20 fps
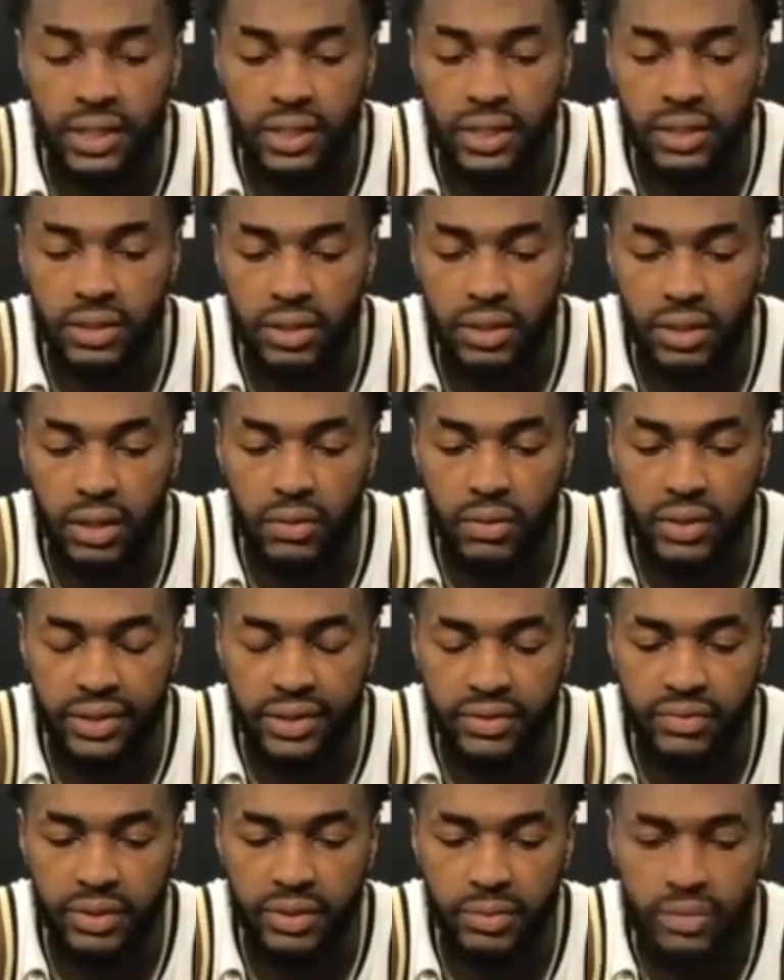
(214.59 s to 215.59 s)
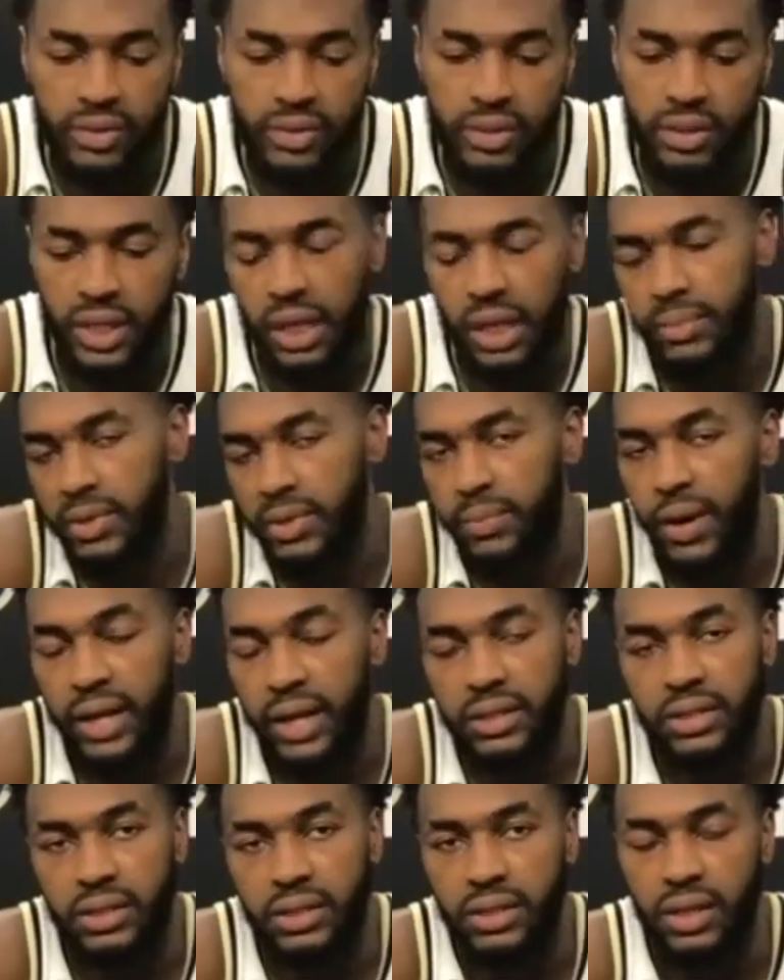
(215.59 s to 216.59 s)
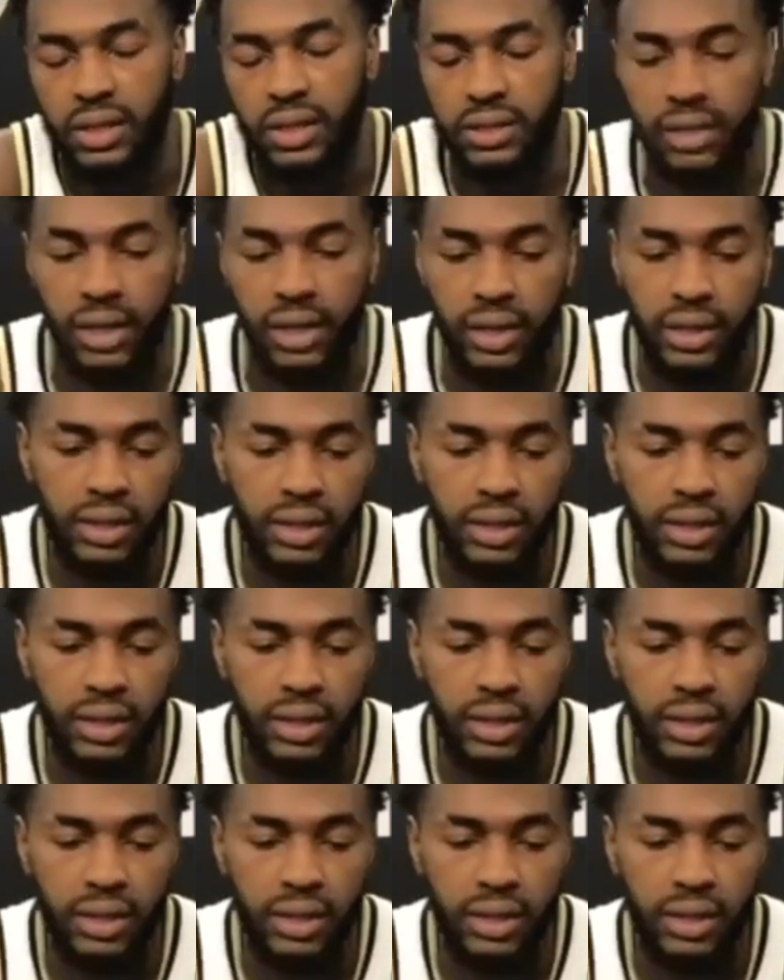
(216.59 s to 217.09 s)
And, you know, we came to practice the next day.